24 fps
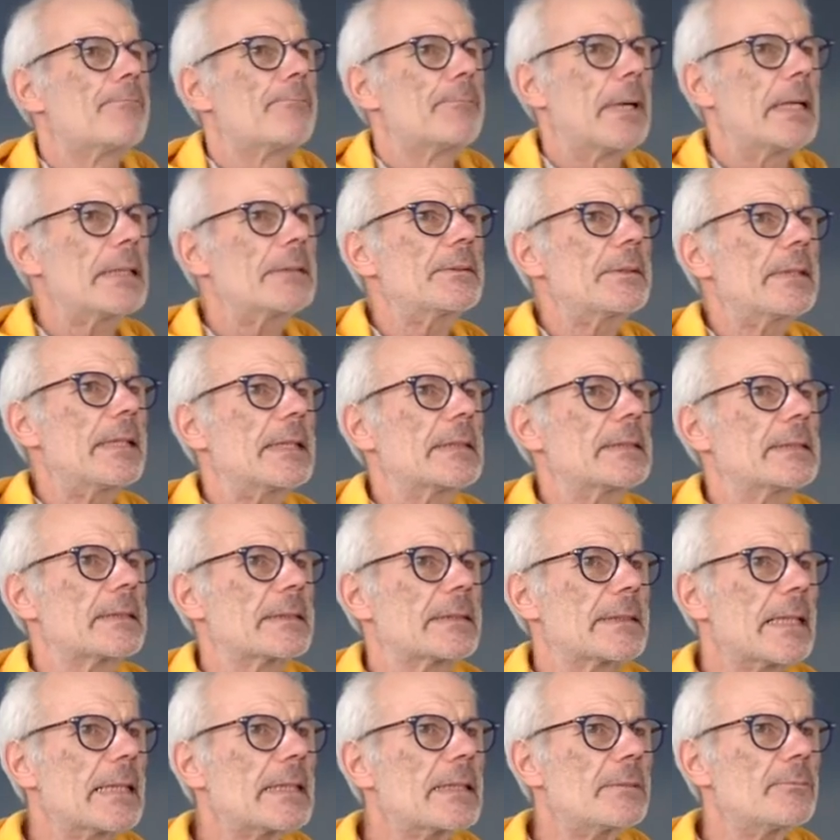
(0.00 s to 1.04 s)
But there is
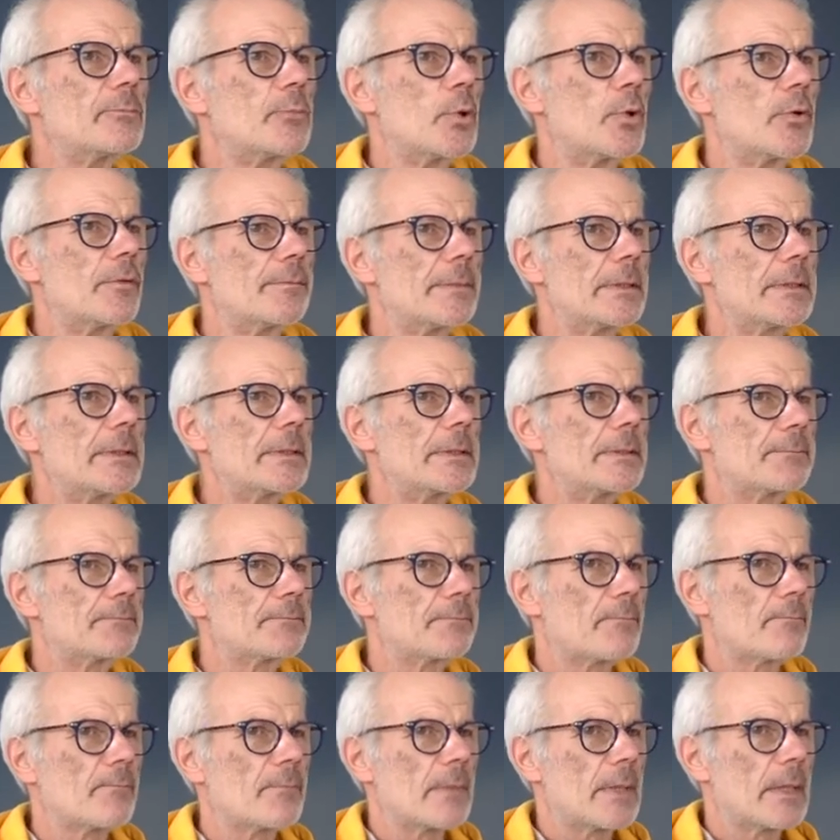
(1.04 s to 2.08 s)
another movement
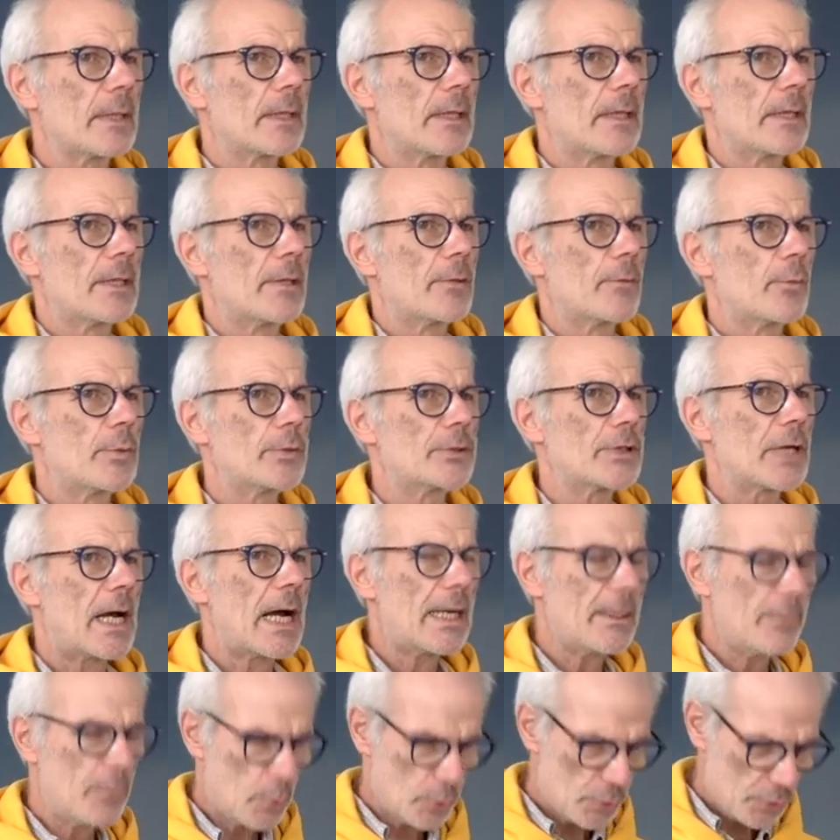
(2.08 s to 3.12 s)
which
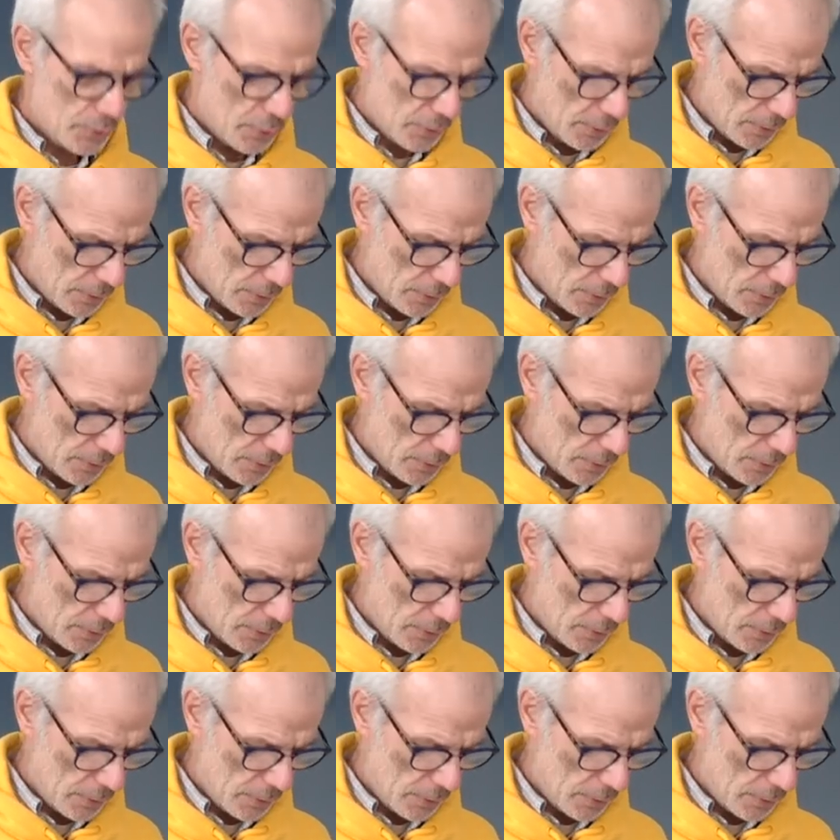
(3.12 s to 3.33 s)
I would